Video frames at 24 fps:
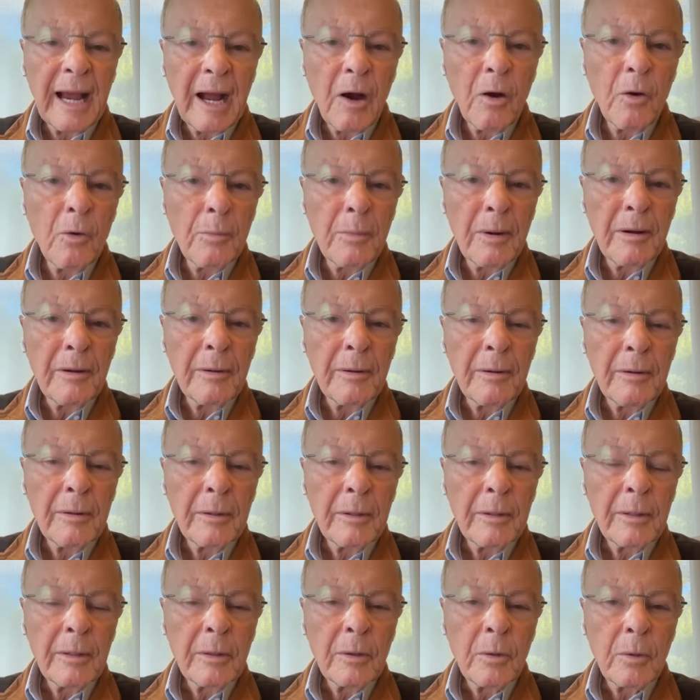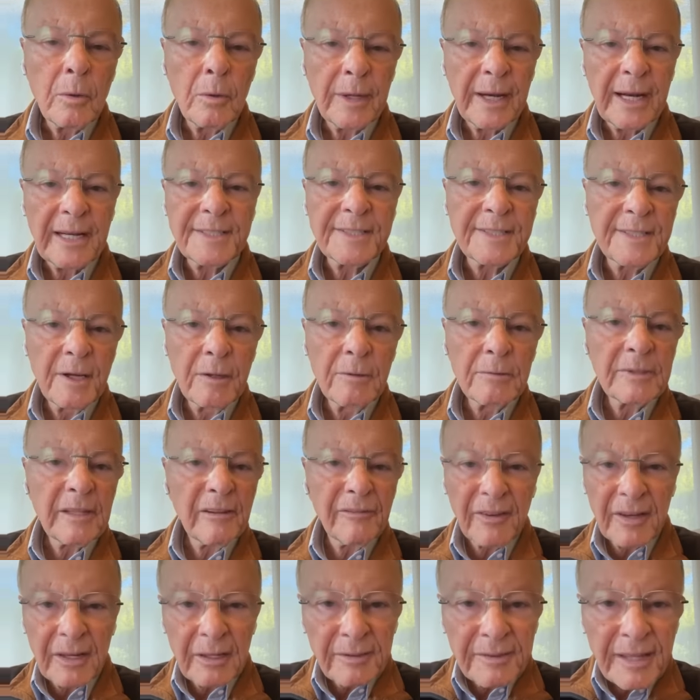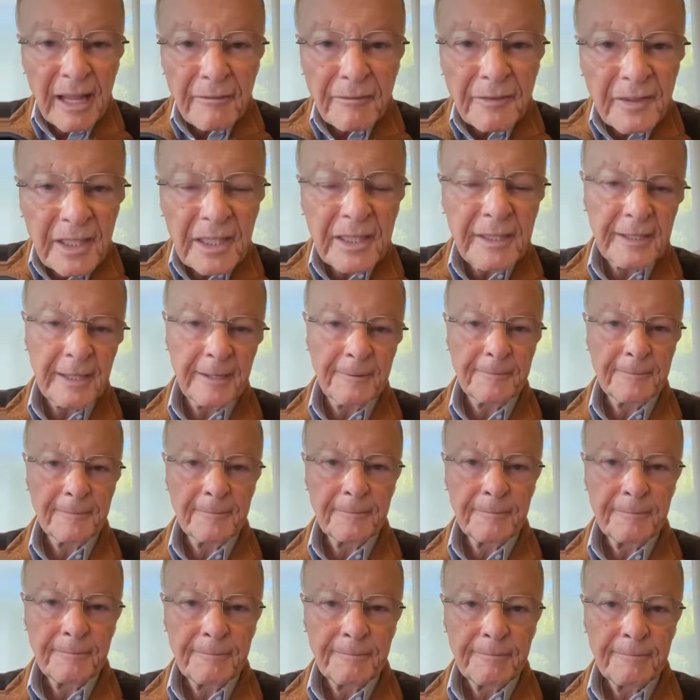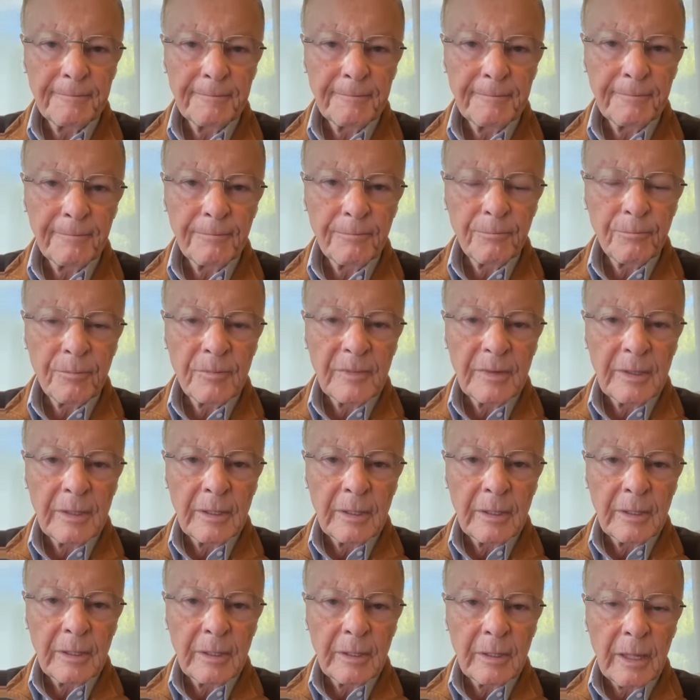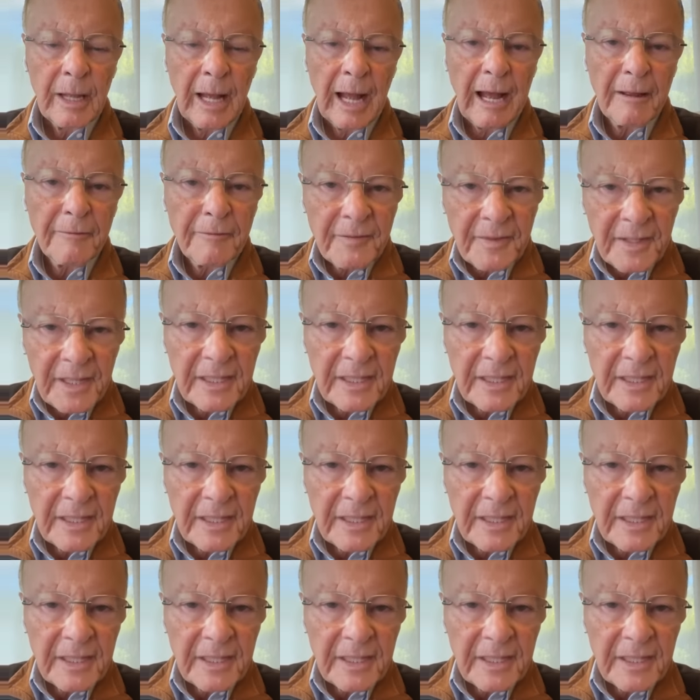When the Bible speaks of soul and the heart, it's speaking about life.